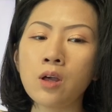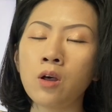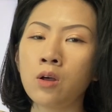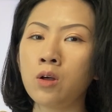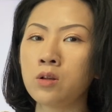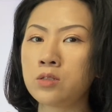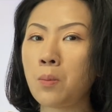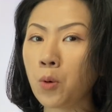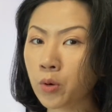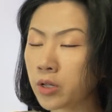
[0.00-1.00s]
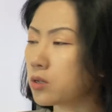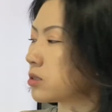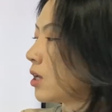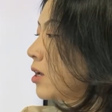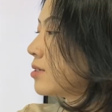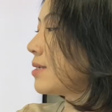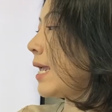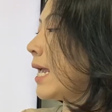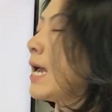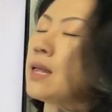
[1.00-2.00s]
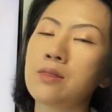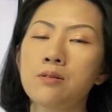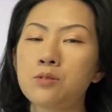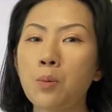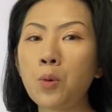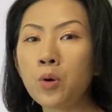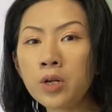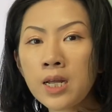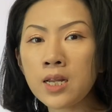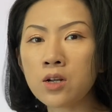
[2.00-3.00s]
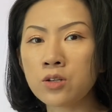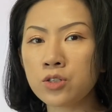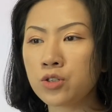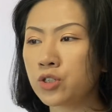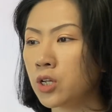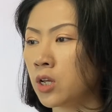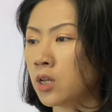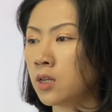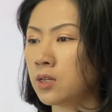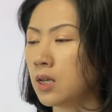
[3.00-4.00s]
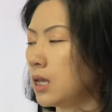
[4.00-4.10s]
the subordinate clause and the subordinating conjunction